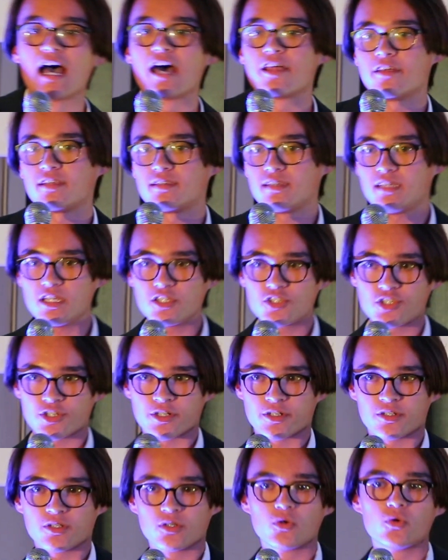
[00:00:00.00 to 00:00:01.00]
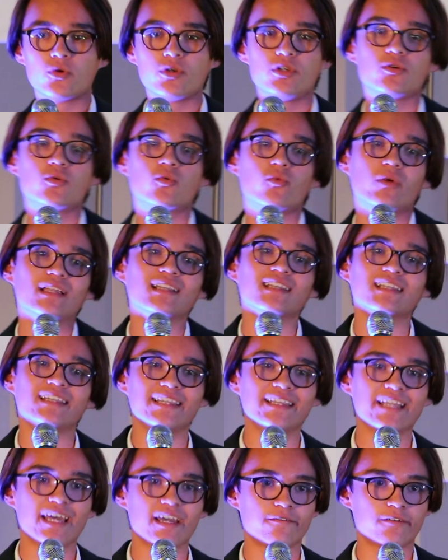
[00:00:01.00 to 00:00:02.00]
had a teacher who you will
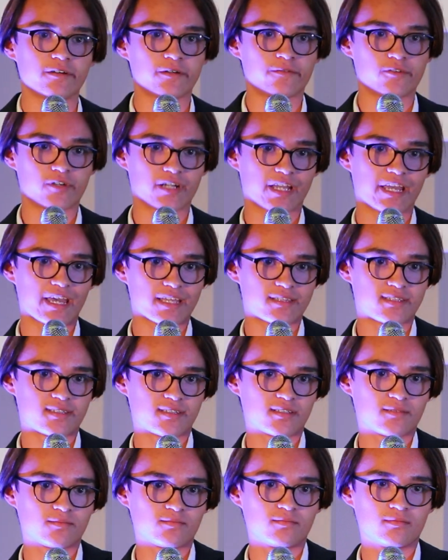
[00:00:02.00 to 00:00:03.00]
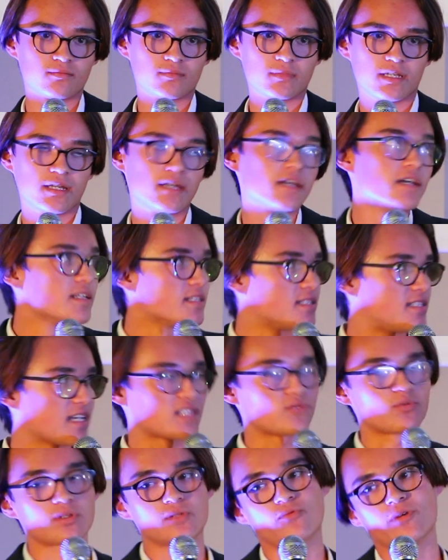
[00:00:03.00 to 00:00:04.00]
never forget.
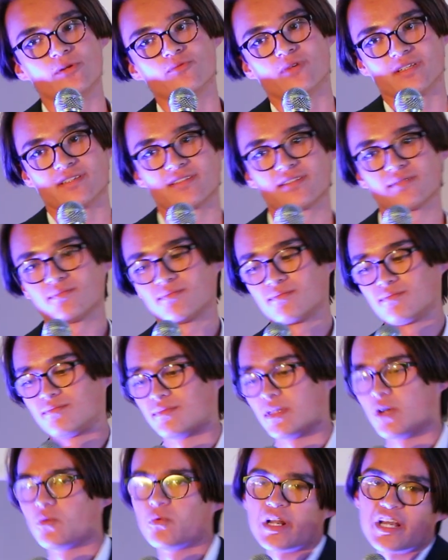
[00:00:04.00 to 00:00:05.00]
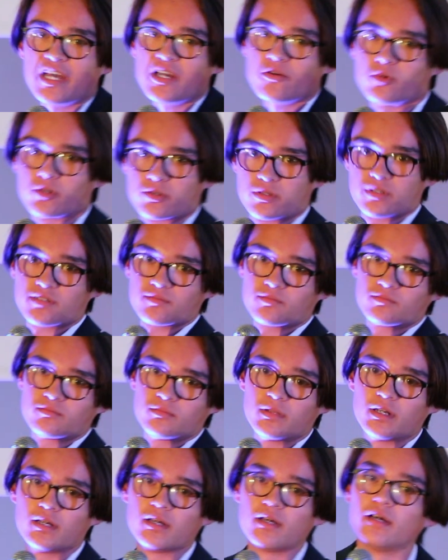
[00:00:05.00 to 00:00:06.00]
That's what we want. What I want.
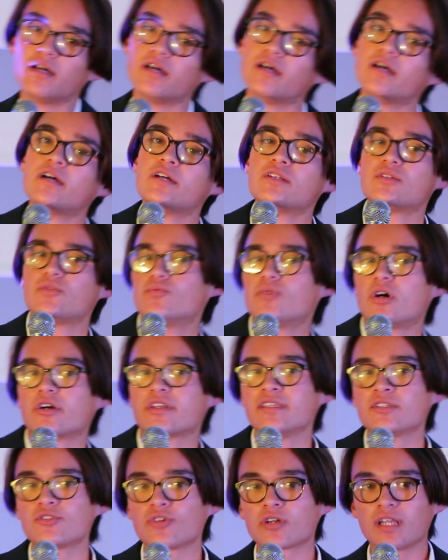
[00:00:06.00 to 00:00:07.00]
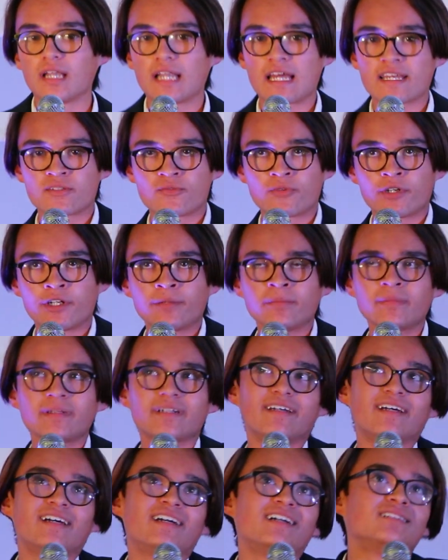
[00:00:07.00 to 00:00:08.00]
To walk into your classroom
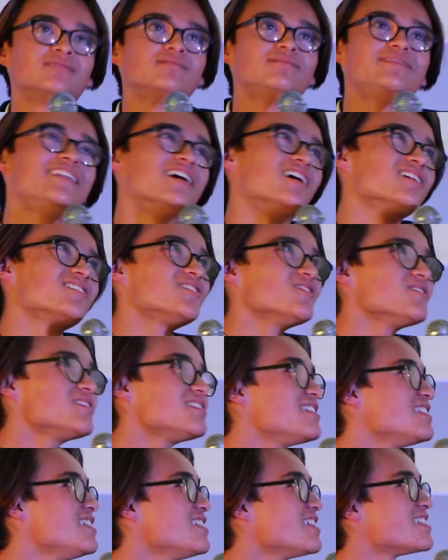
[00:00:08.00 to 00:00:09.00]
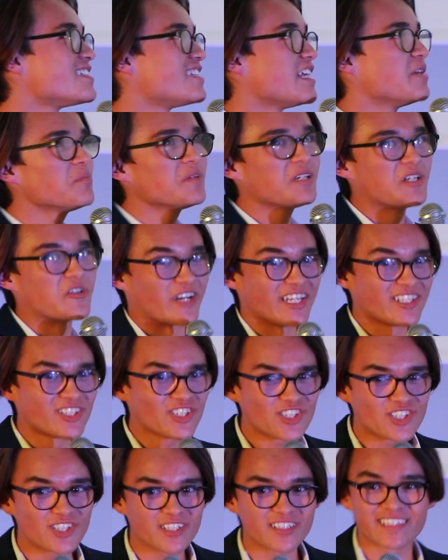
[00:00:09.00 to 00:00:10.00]
and not to see the same
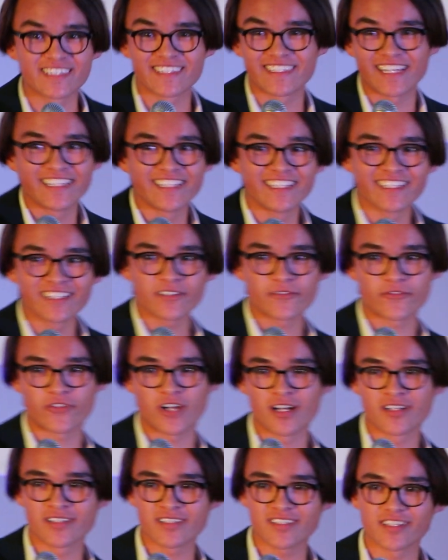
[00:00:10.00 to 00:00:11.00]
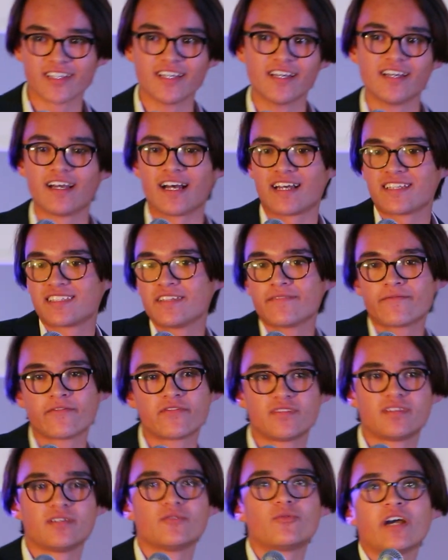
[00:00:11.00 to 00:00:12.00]
Grinch standing front as
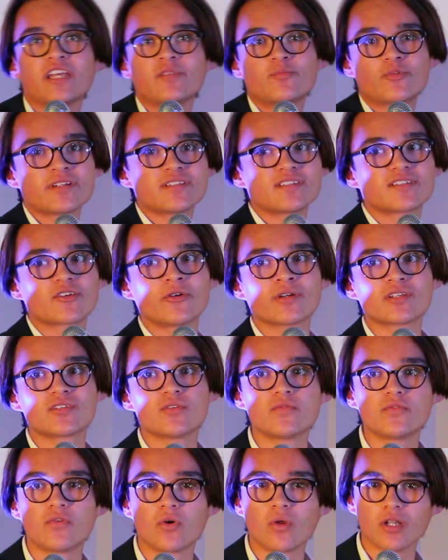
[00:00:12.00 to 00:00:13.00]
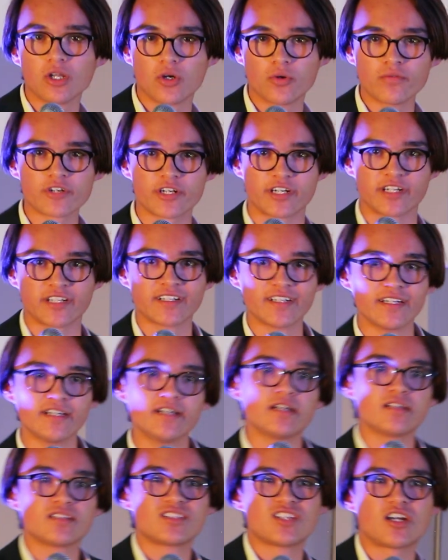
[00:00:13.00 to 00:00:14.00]
if the whiteboard's going to fall over.
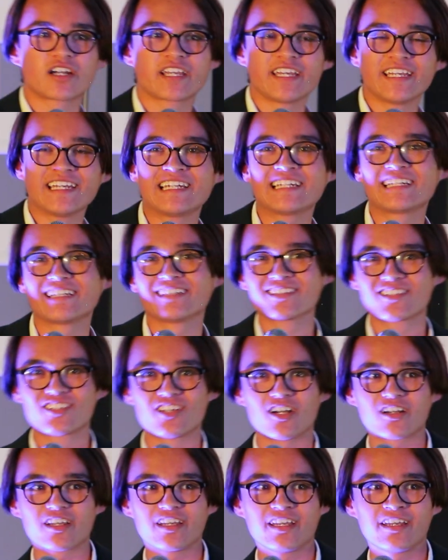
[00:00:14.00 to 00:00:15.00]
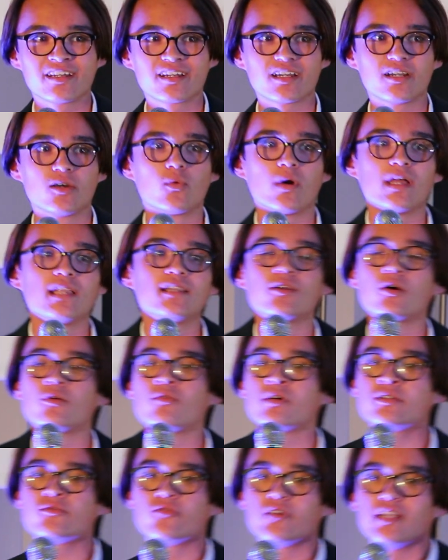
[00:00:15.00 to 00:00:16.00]
Talking and talking while no
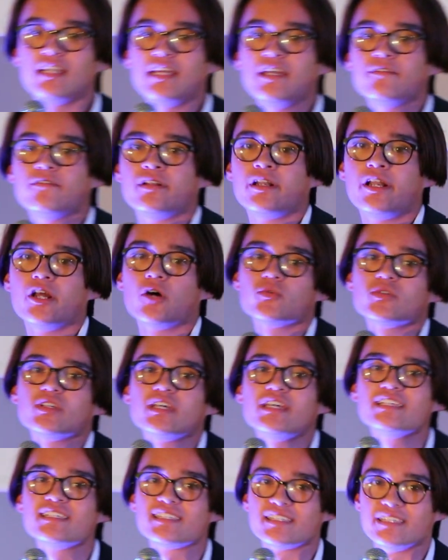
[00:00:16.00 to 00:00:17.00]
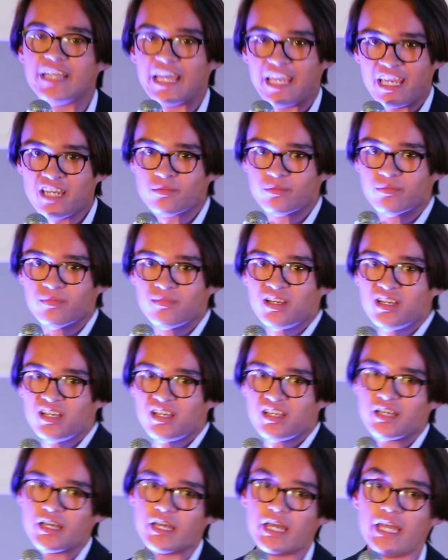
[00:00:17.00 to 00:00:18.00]
one really even knows his name.
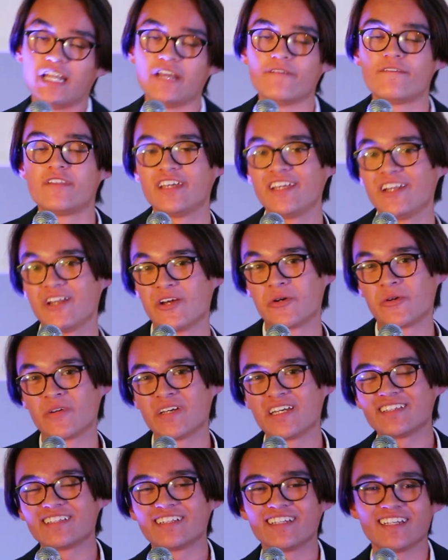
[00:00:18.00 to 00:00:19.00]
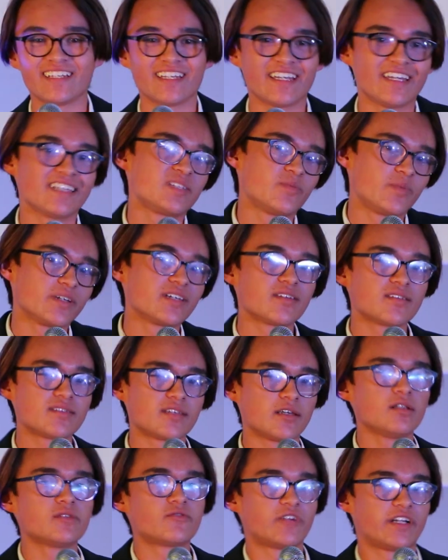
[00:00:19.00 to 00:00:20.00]
And if they know it, it's because
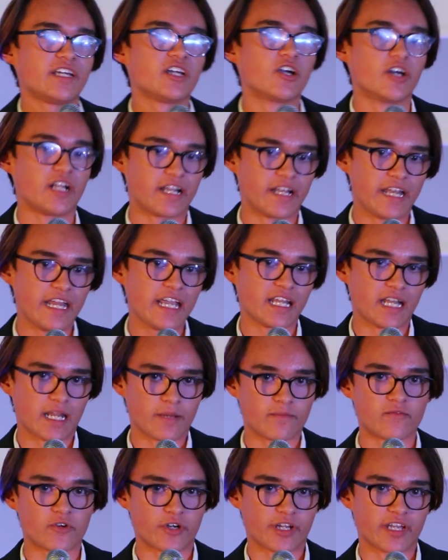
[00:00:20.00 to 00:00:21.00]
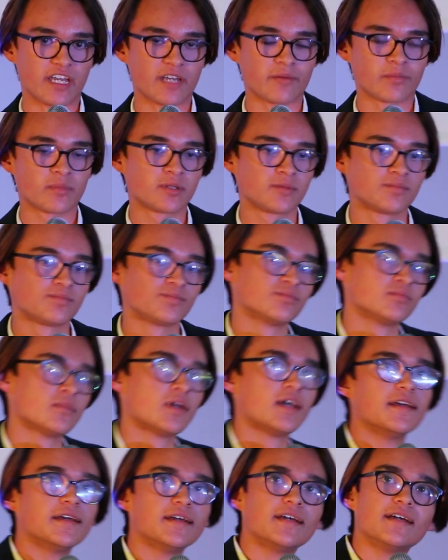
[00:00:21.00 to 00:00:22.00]
they already got a nickname for him.
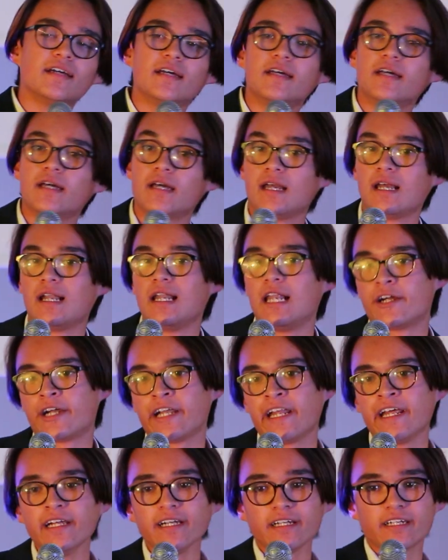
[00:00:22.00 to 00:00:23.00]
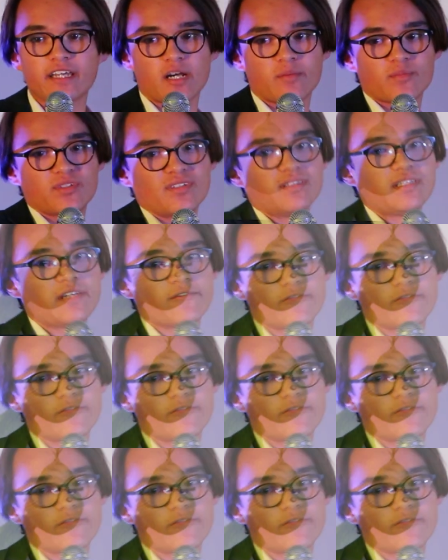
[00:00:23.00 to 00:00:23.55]
Learning comes in